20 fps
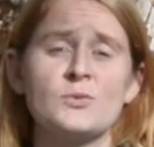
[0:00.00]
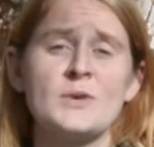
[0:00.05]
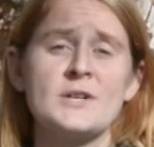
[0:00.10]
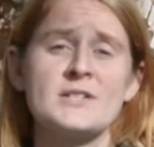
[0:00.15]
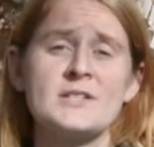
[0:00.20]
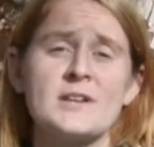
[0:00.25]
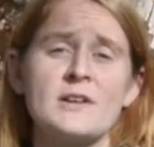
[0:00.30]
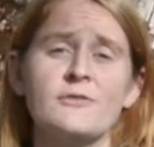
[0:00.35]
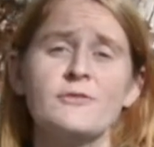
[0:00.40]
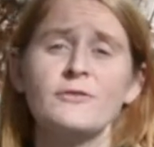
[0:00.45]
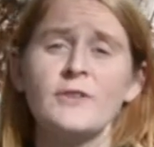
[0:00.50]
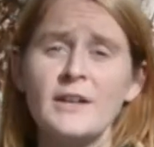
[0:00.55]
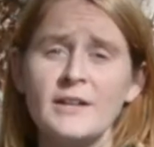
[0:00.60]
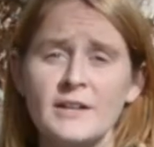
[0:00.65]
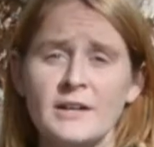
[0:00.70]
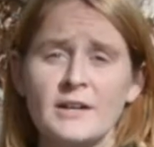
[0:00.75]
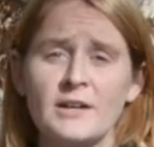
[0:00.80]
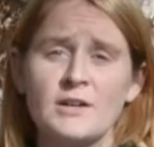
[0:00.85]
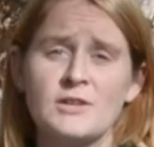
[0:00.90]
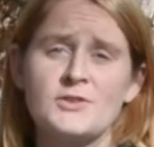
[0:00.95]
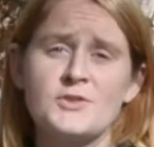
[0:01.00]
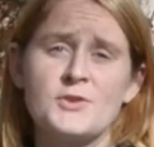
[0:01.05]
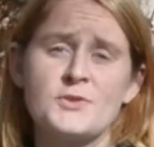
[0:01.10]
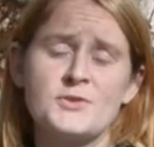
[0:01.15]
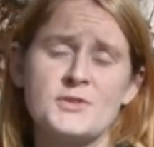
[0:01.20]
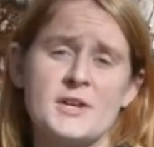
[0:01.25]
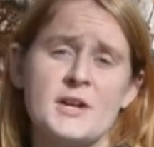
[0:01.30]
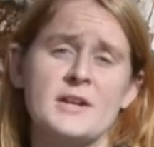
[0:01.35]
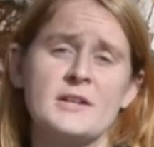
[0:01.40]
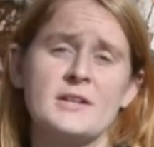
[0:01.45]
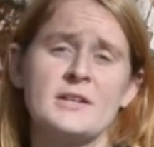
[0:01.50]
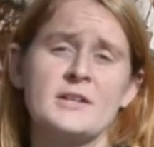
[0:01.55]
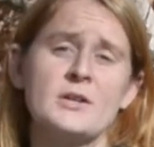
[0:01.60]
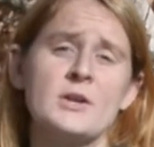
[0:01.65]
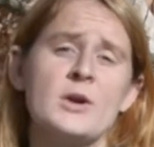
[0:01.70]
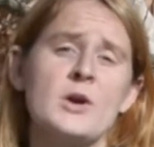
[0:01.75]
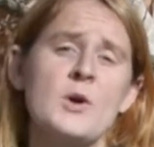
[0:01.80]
risk of flooding associated